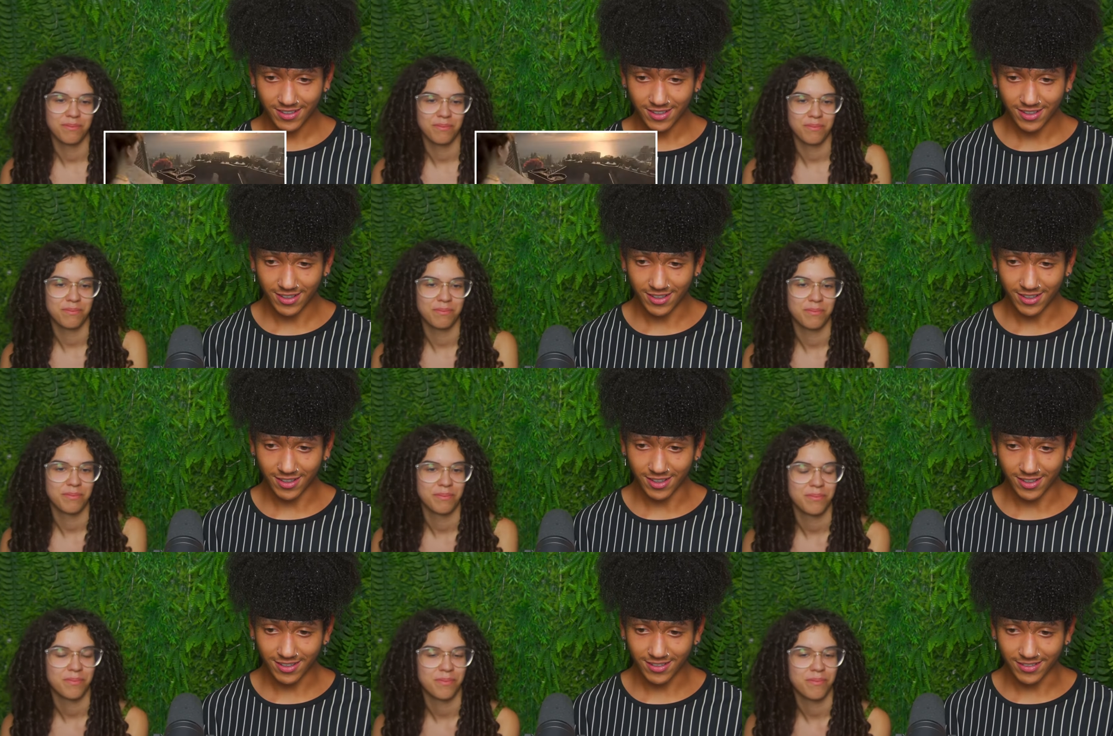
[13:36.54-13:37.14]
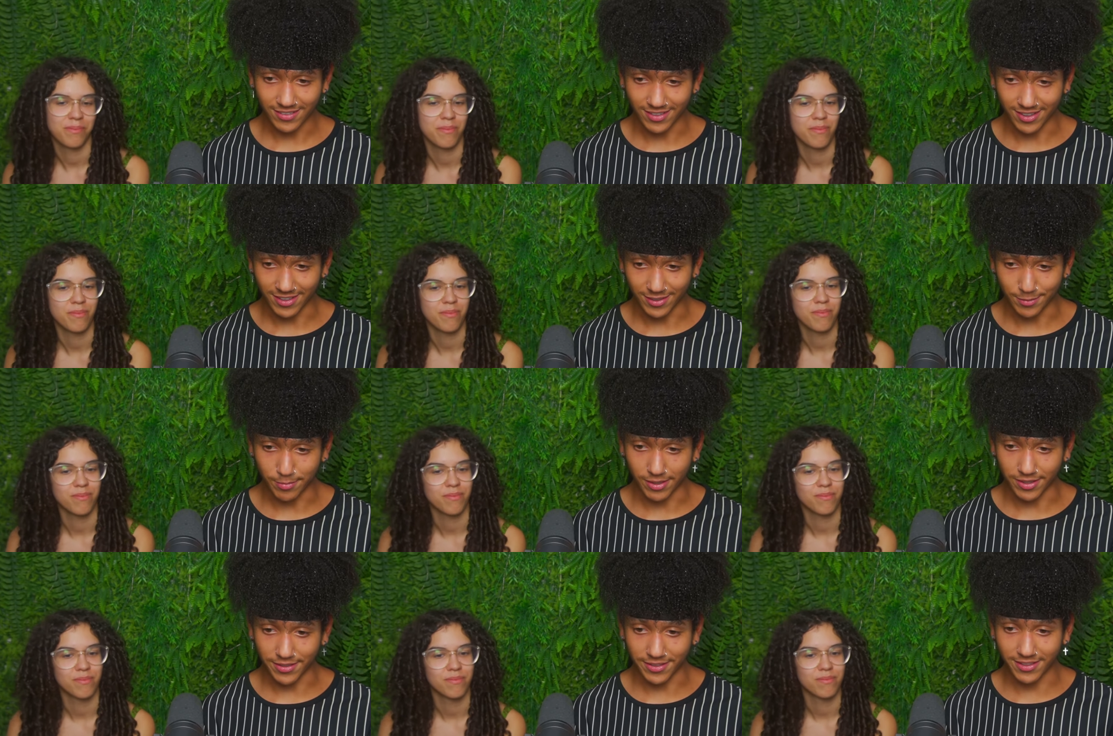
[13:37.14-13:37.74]
Speaker 1: Oh ah, no, he's
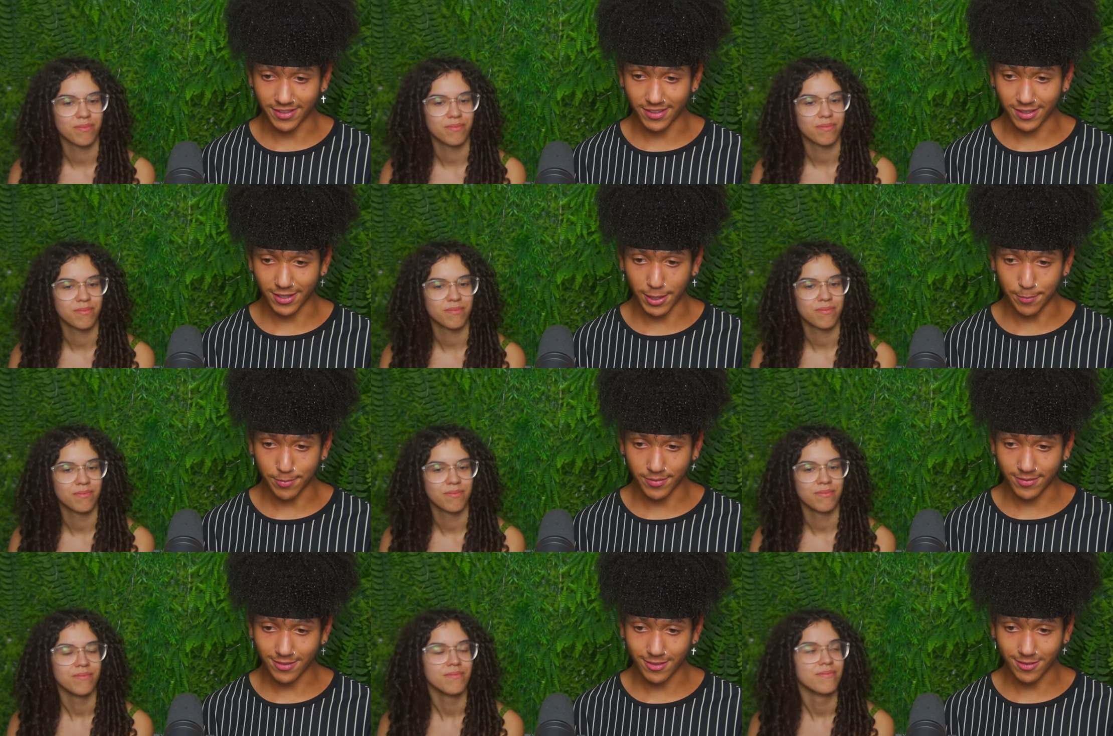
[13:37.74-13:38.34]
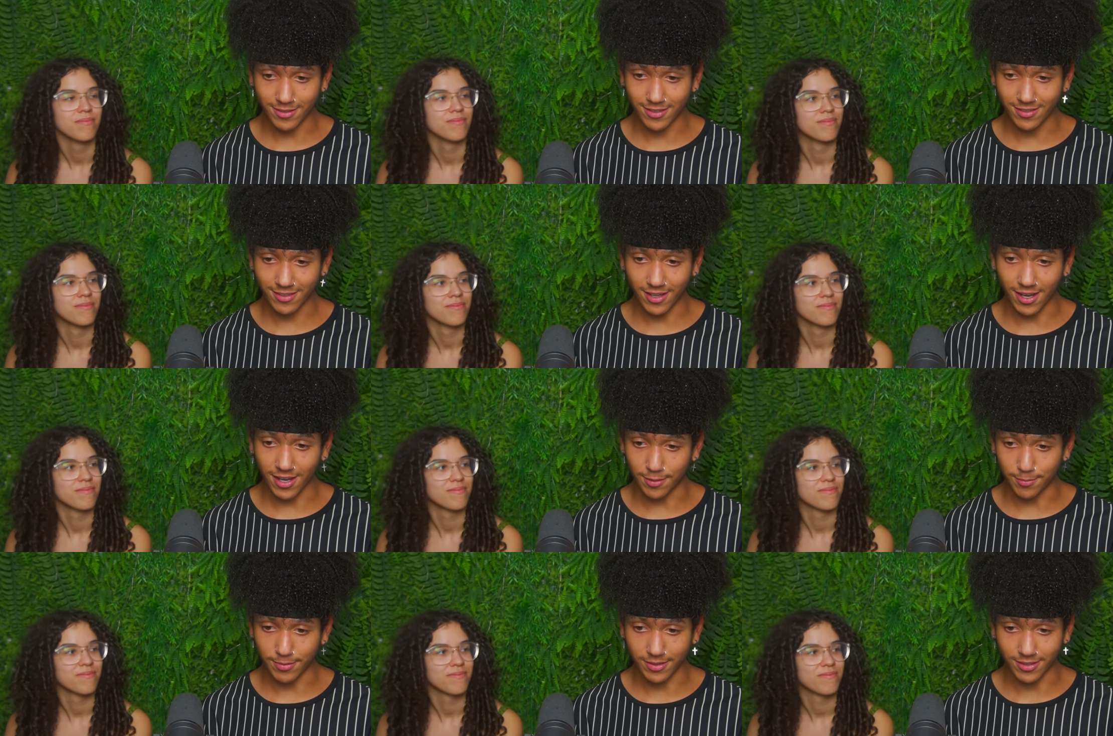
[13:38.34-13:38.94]
dead. By the end of the episode, he's
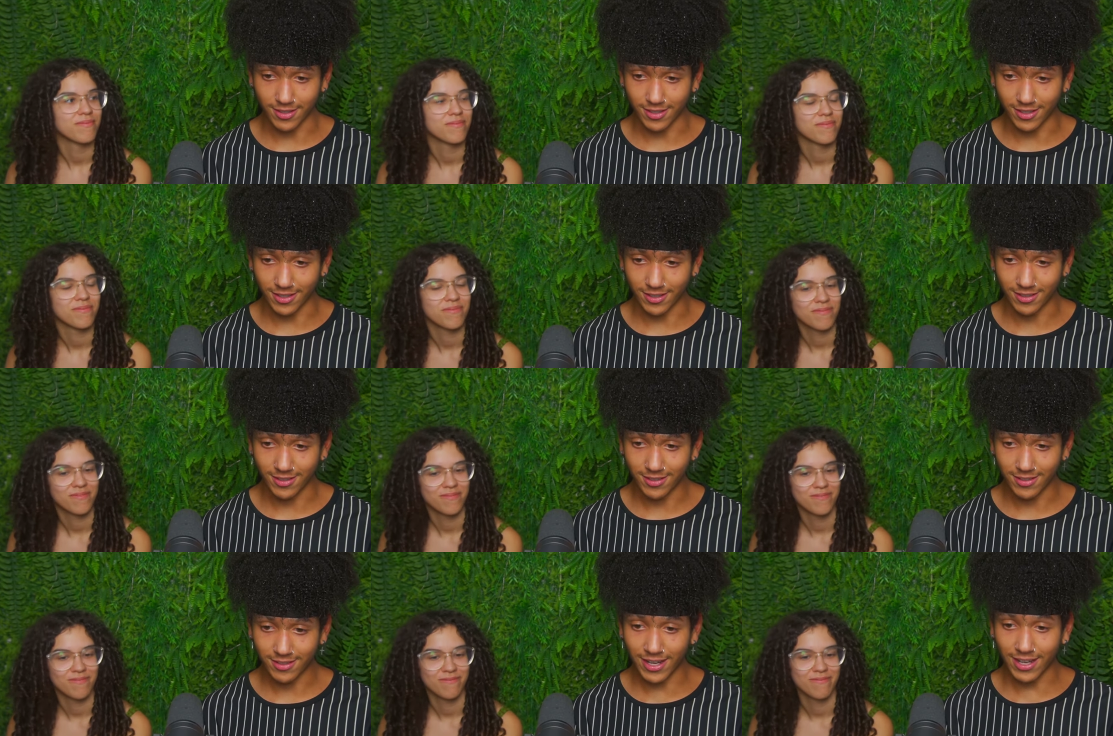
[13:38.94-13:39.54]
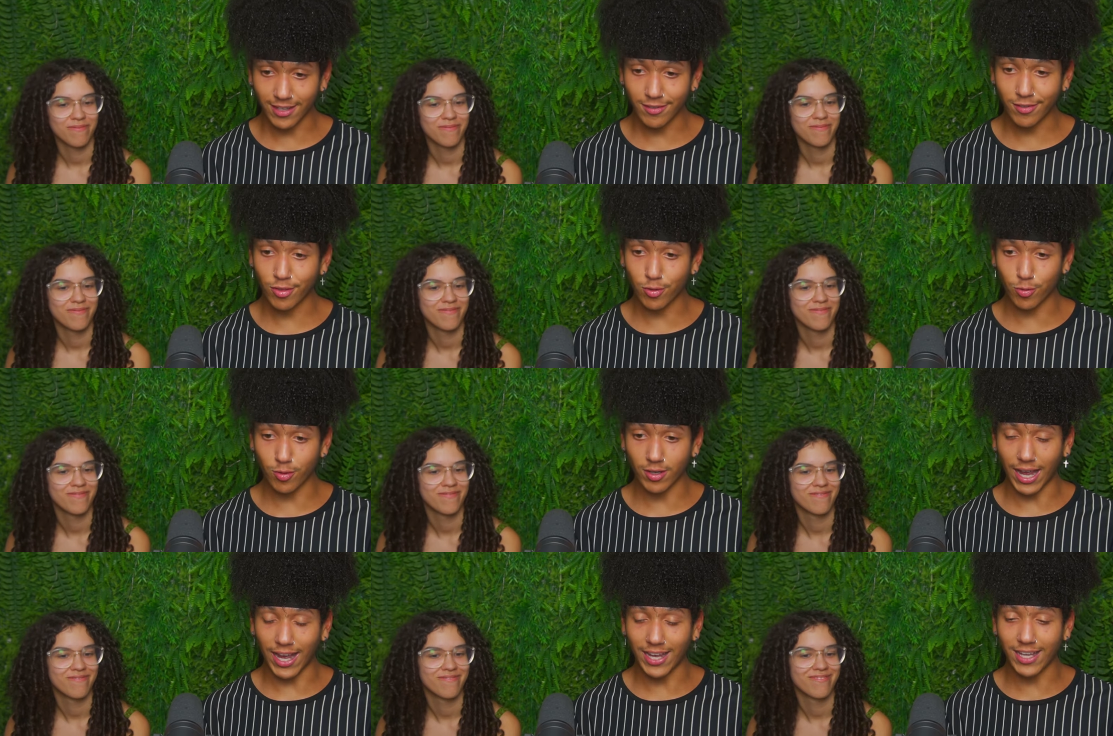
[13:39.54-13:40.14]
gotta be dead. Next
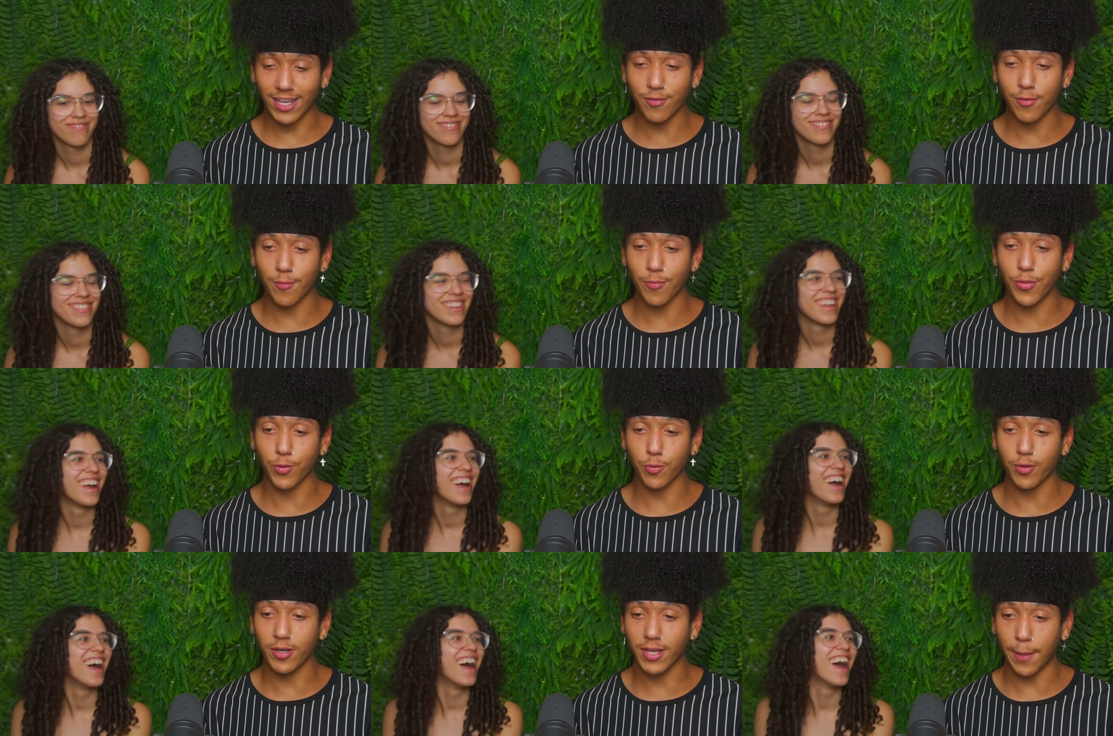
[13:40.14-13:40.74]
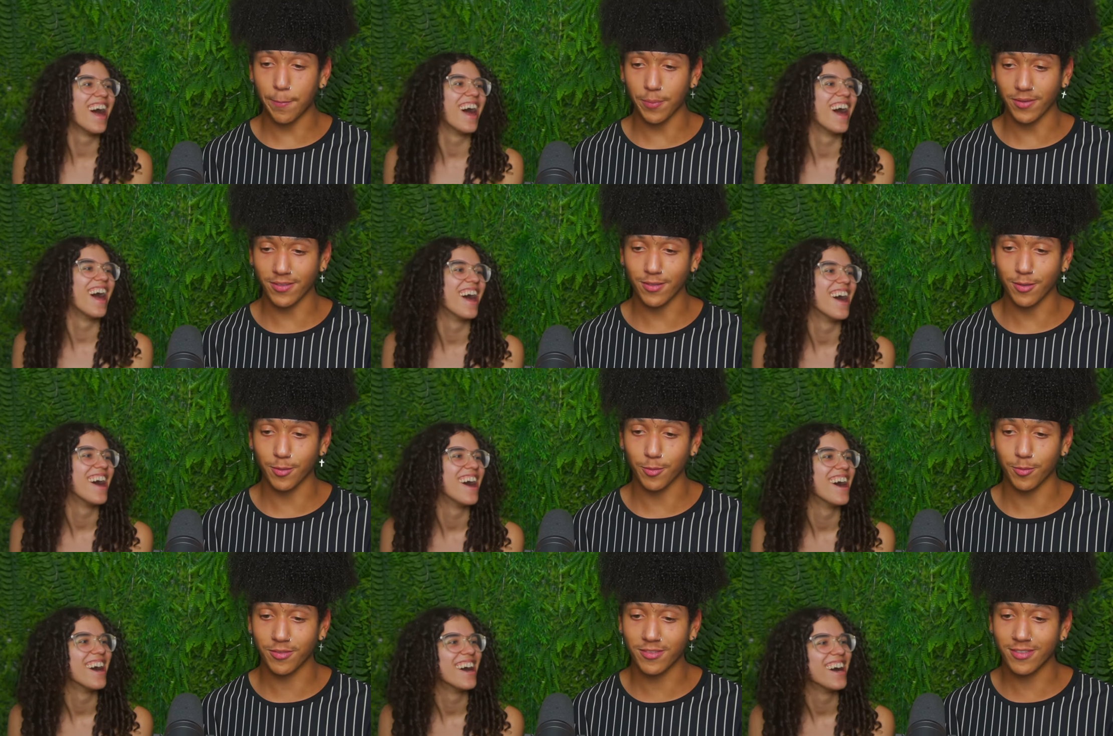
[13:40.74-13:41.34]
three, I give him three
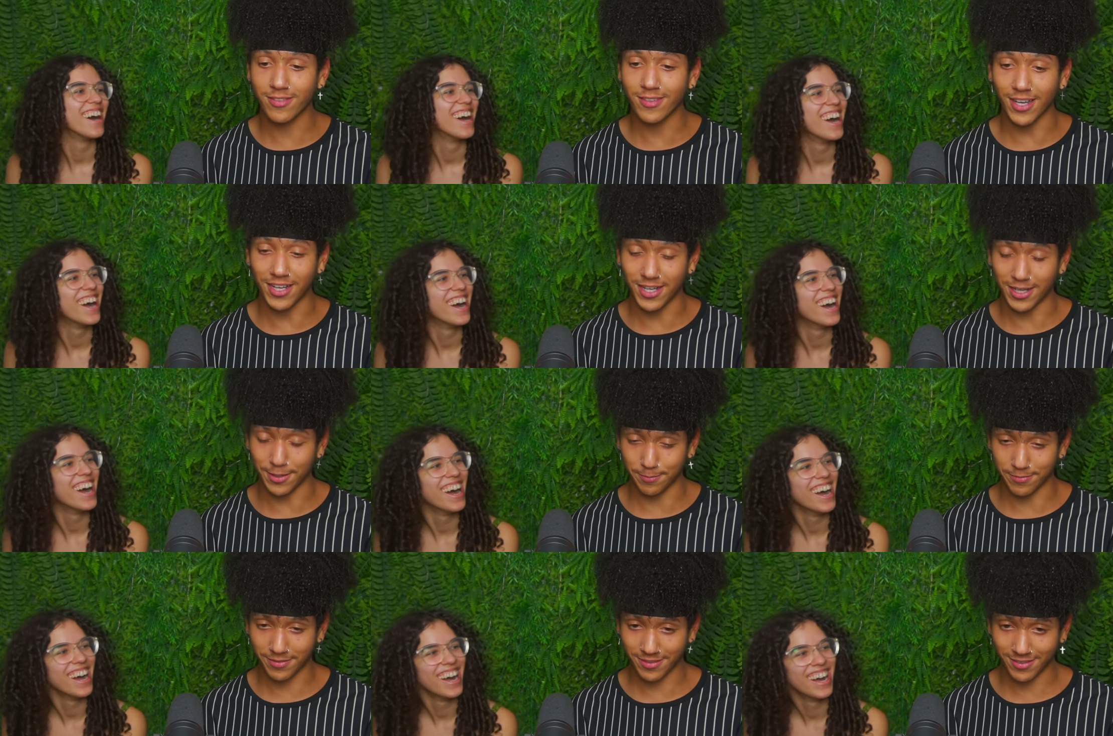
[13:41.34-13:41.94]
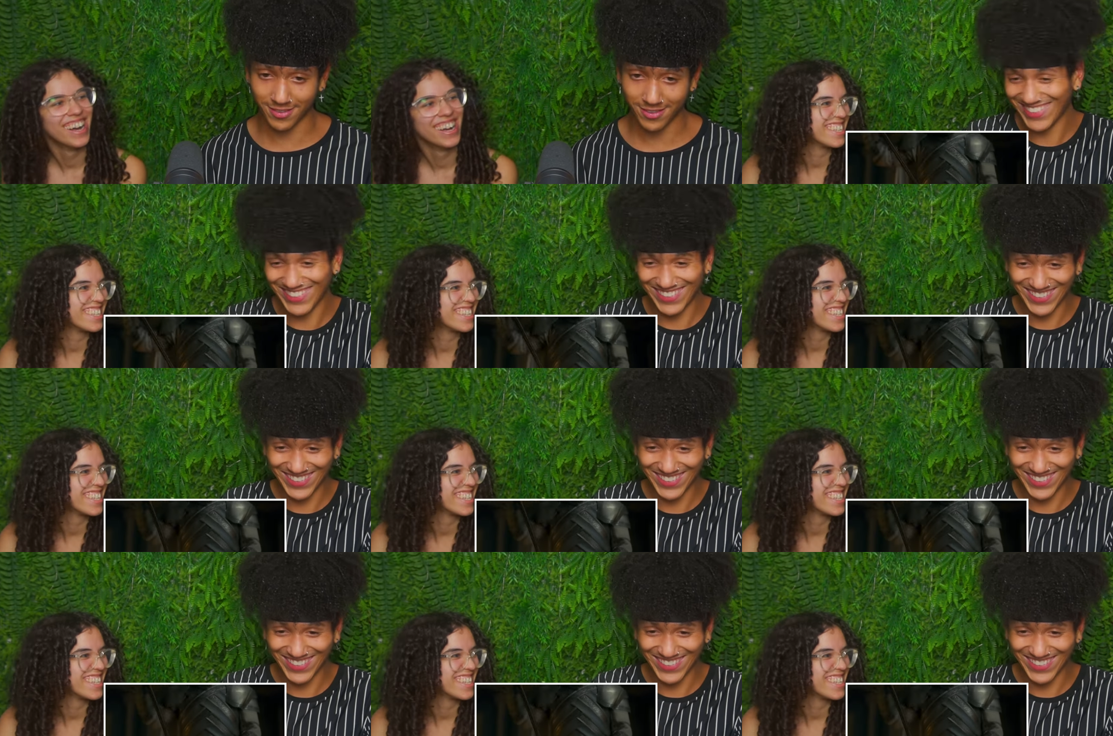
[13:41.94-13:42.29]
episodes, tops.